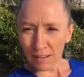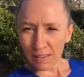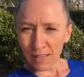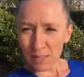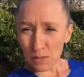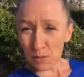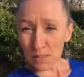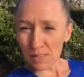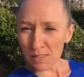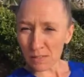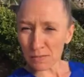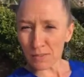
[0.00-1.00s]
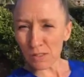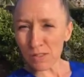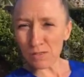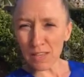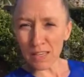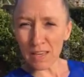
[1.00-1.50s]
Alright, so this is a
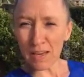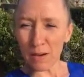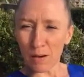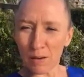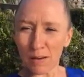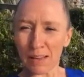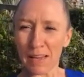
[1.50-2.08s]
first video